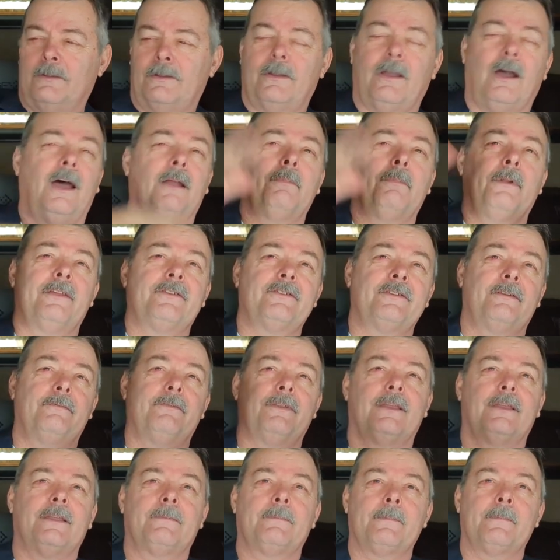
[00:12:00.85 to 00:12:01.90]
God bless
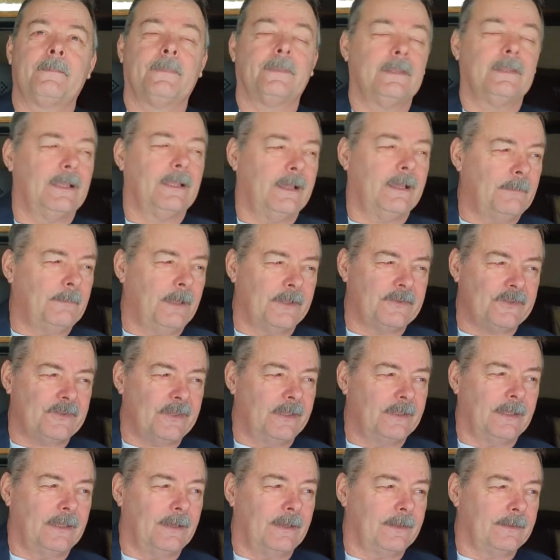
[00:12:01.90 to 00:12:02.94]
everything. I'm not
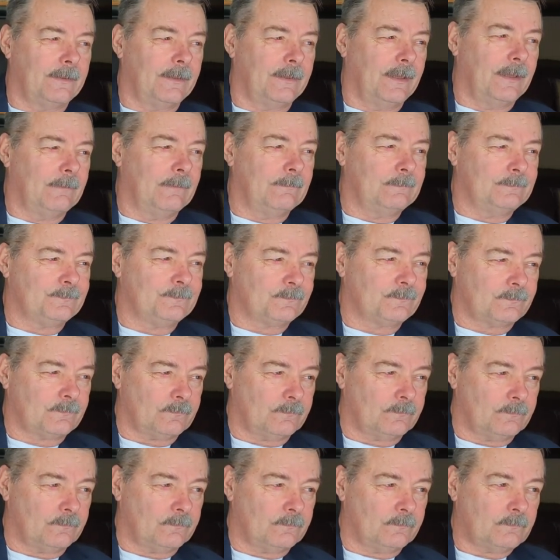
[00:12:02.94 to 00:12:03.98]
saying that like that.
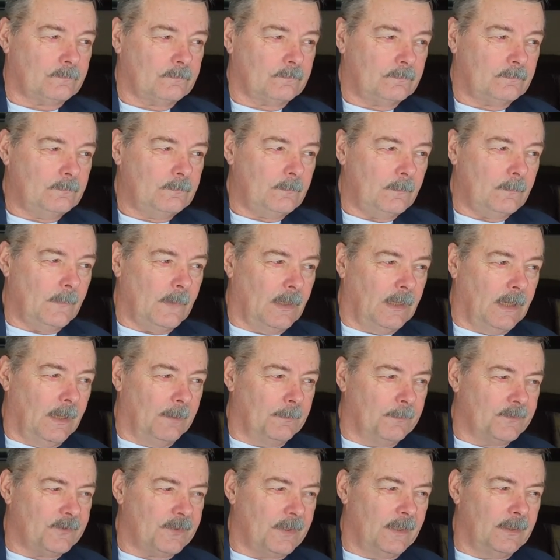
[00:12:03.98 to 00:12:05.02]

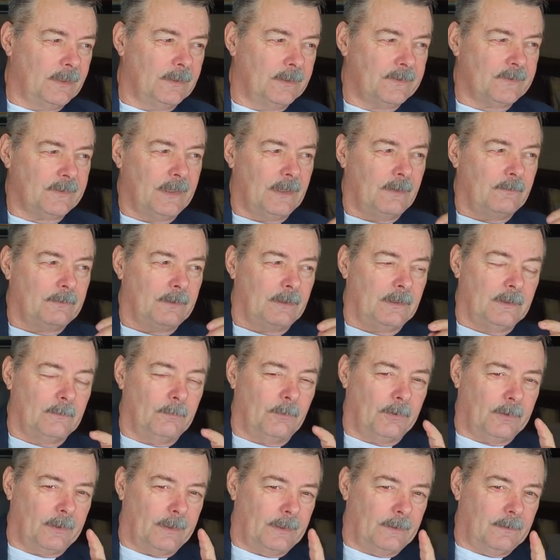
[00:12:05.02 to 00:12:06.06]
I'm saying this now
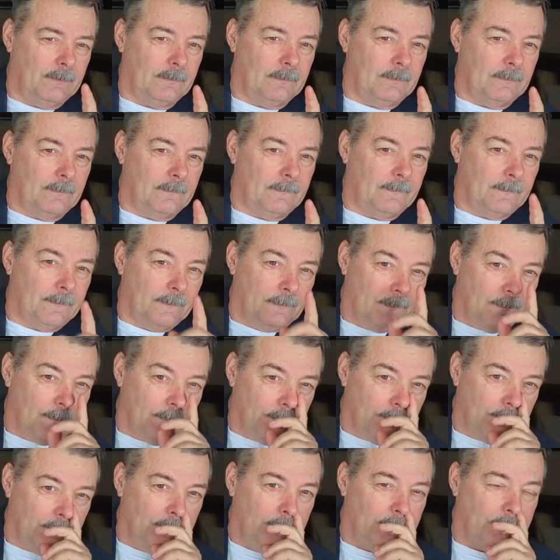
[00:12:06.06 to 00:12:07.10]
deliberately.
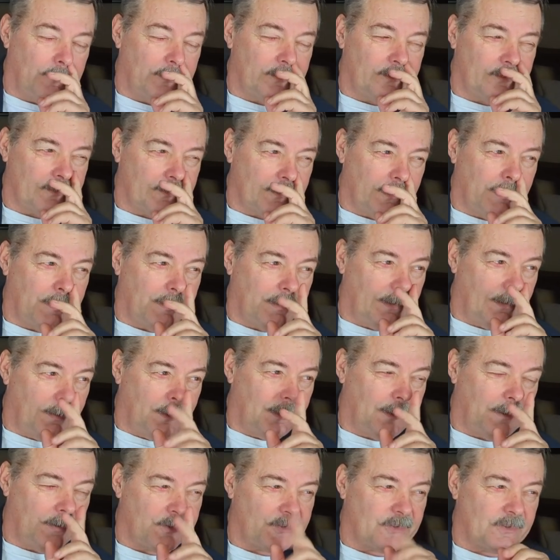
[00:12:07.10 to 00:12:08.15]
You know, this is like,
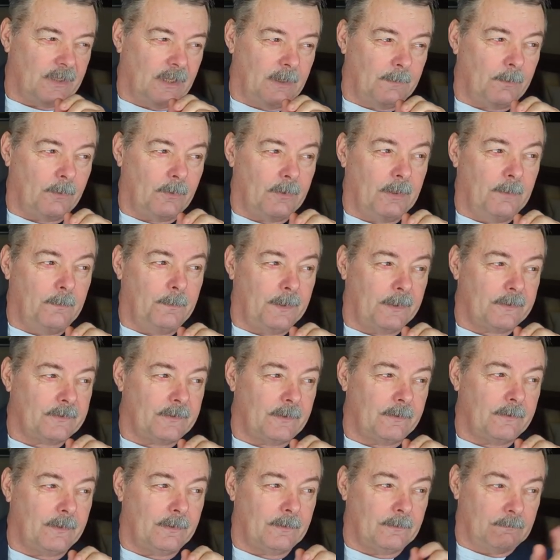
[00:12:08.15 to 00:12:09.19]
like a sniper. He
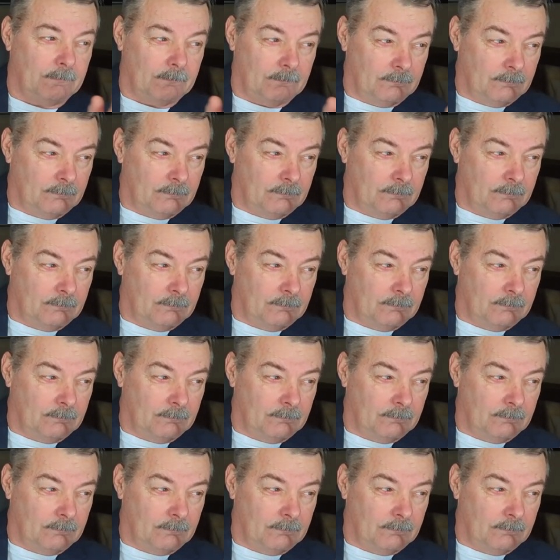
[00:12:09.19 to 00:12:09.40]
picks out a,